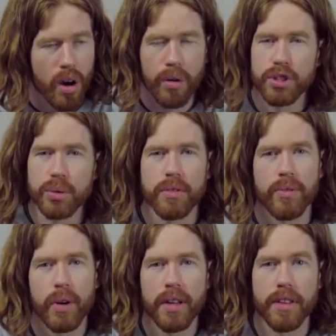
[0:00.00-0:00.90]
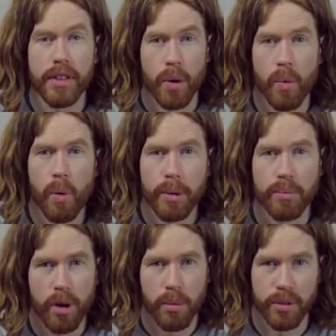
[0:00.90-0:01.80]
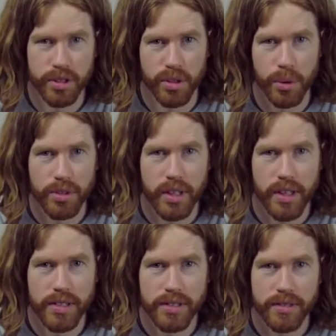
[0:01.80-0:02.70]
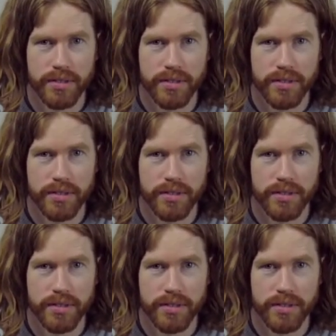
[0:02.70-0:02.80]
Aren't you afraid that they won't be properly socialized?